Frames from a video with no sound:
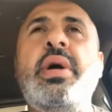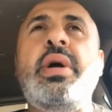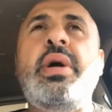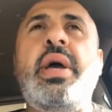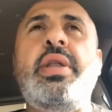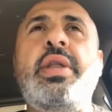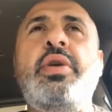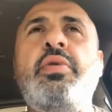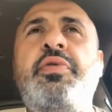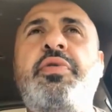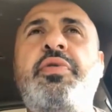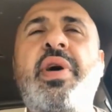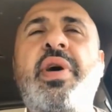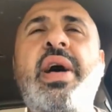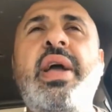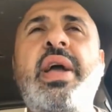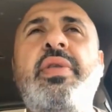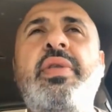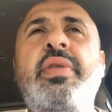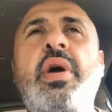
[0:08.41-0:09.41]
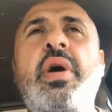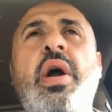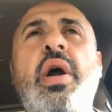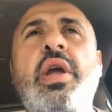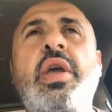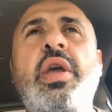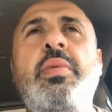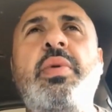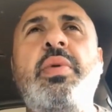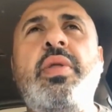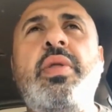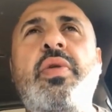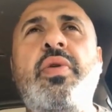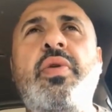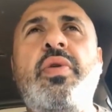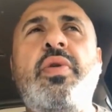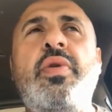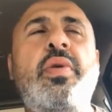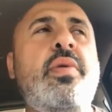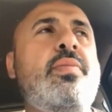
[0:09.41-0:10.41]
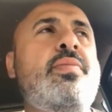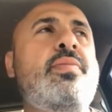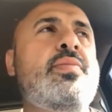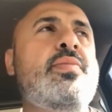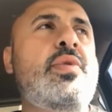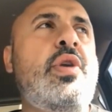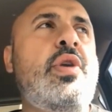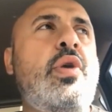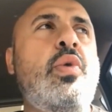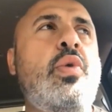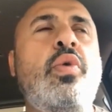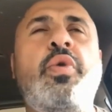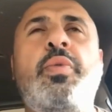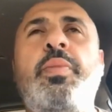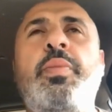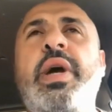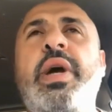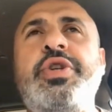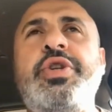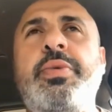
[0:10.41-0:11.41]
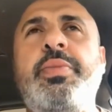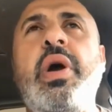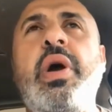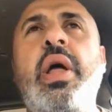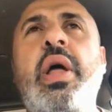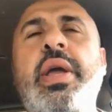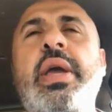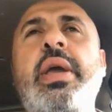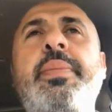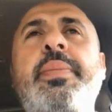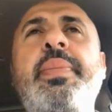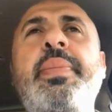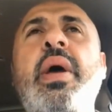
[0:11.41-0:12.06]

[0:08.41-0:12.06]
and you'll find their arguments used by Shibir Ali,